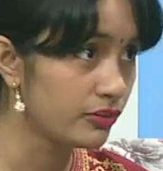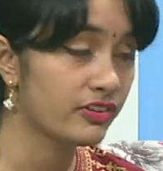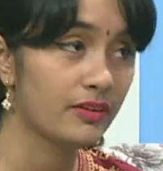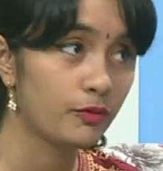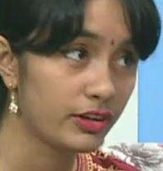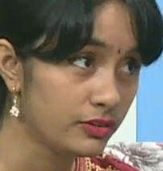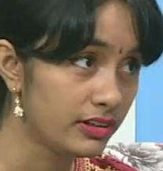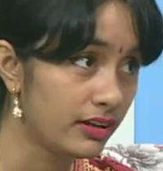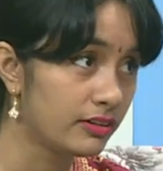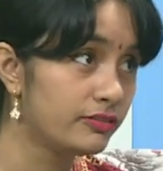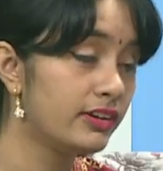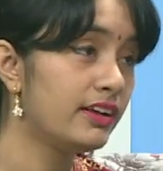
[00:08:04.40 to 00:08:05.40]
someone you
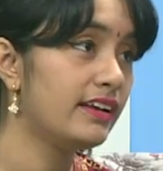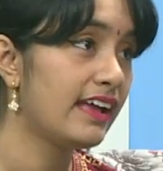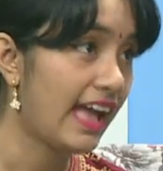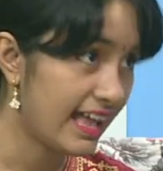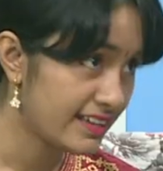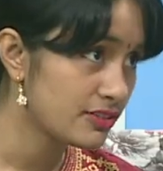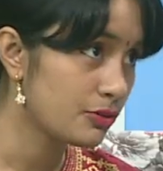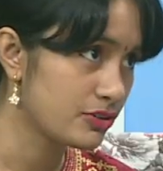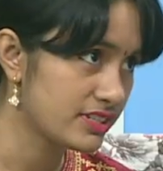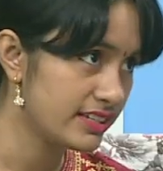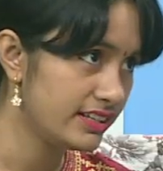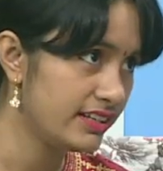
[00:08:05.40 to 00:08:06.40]
love has
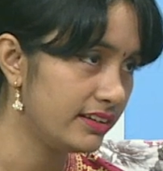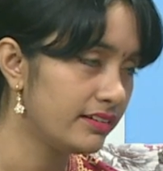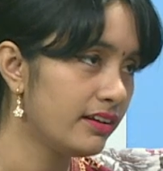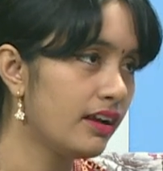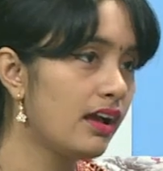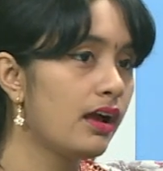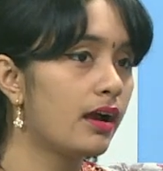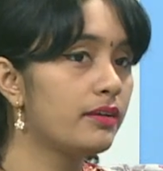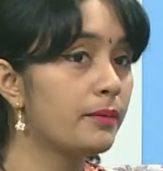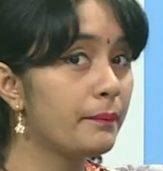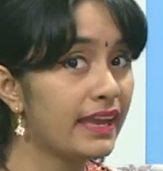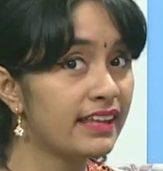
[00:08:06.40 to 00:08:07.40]
OCD,
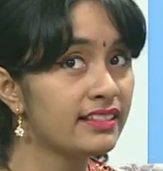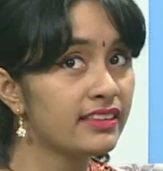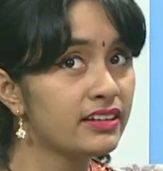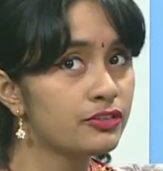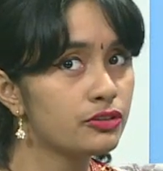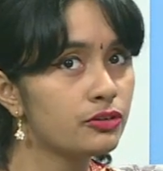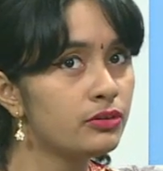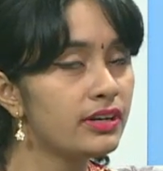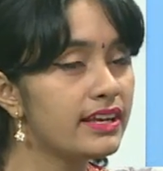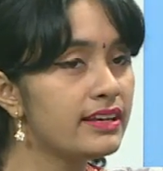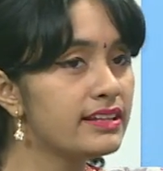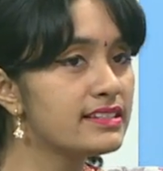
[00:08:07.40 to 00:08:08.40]
the main thing to do
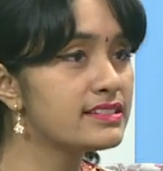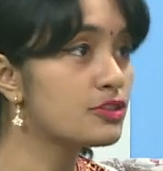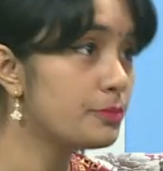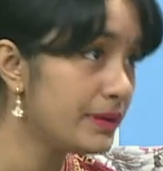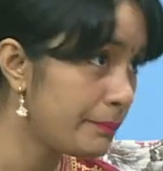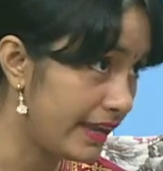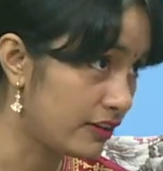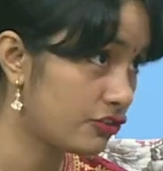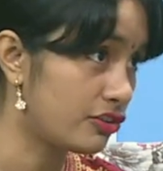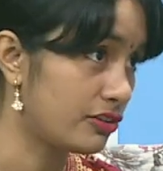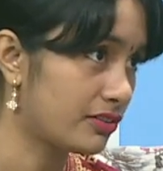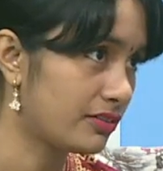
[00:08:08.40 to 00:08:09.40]
is to be
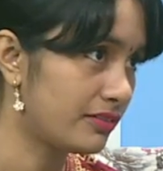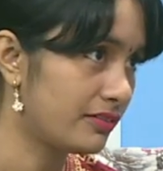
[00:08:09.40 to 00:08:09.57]
patient,